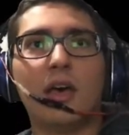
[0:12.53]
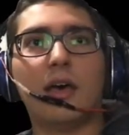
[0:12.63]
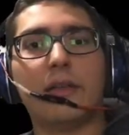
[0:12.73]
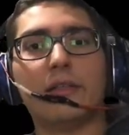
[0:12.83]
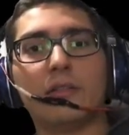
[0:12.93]

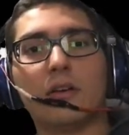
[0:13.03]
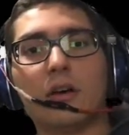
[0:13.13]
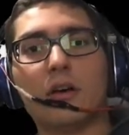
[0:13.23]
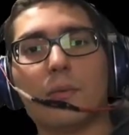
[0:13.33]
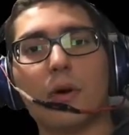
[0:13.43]
and
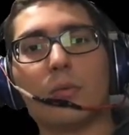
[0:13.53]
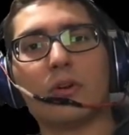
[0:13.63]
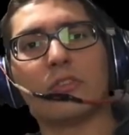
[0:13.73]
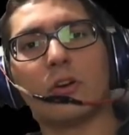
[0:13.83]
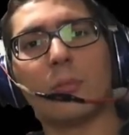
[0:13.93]
I want
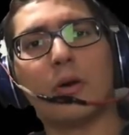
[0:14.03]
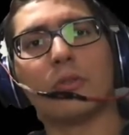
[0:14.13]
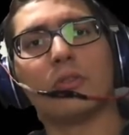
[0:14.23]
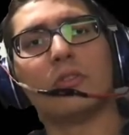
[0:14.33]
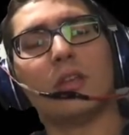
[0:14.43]
to talk
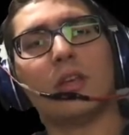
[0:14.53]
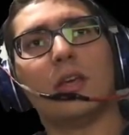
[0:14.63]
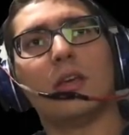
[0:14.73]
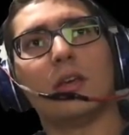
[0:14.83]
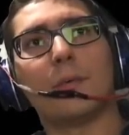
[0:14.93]
about
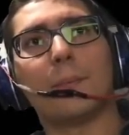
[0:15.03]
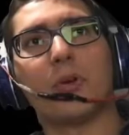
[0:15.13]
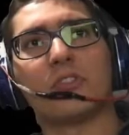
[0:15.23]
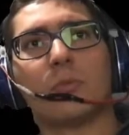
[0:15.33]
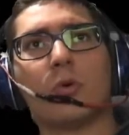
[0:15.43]
the
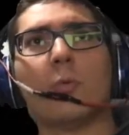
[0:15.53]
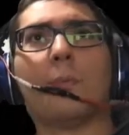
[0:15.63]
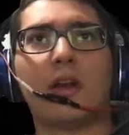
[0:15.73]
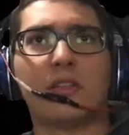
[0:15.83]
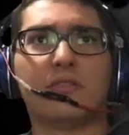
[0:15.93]
possible
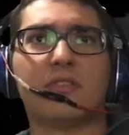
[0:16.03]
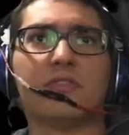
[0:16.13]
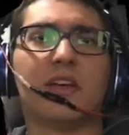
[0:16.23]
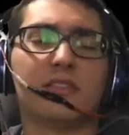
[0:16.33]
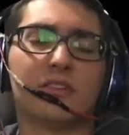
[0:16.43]
competitive
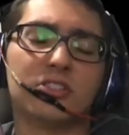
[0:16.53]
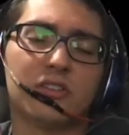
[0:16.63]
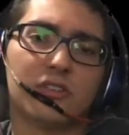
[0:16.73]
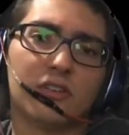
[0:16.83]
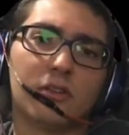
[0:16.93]

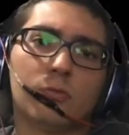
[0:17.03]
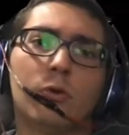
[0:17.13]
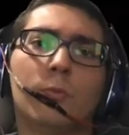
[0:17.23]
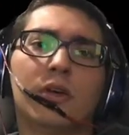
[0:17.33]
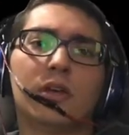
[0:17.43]
advantages it
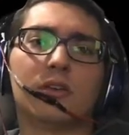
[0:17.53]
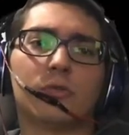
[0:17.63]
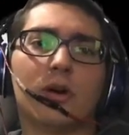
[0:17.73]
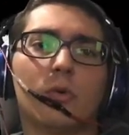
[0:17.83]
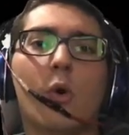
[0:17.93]
will bring as
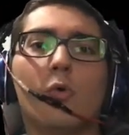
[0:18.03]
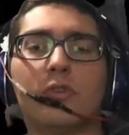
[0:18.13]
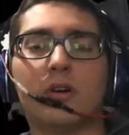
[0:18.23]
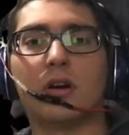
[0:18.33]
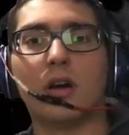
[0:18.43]
well
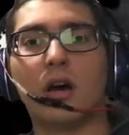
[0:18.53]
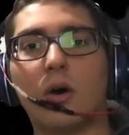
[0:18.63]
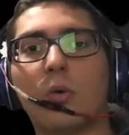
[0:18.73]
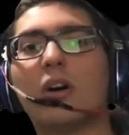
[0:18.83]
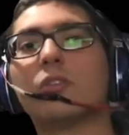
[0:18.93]
over
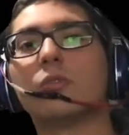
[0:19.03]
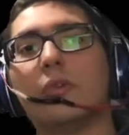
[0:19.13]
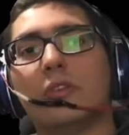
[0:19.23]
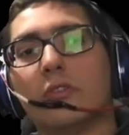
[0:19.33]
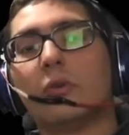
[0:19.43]
what
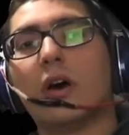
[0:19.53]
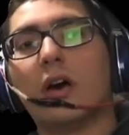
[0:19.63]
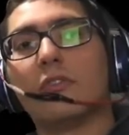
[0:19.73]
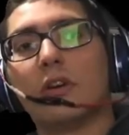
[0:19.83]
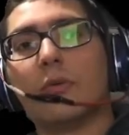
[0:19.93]
we do
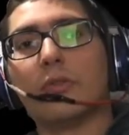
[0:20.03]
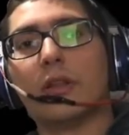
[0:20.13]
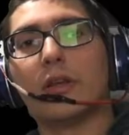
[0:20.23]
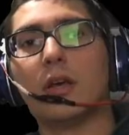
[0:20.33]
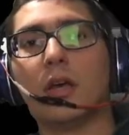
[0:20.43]
have
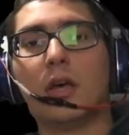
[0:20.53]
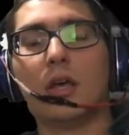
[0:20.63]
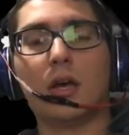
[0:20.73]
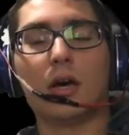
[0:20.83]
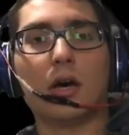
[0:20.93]
currently
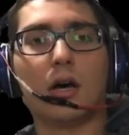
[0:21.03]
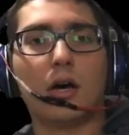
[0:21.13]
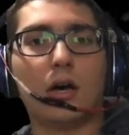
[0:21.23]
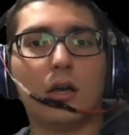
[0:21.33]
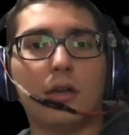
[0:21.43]

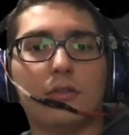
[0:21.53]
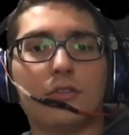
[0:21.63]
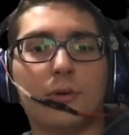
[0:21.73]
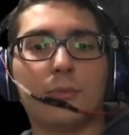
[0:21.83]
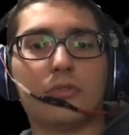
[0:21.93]
in
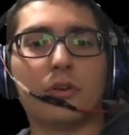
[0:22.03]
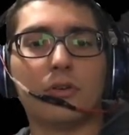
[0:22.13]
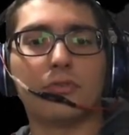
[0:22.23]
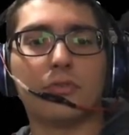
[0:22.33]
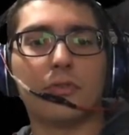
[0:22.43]
terms
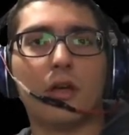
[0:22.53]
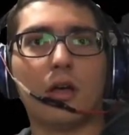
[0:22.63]
of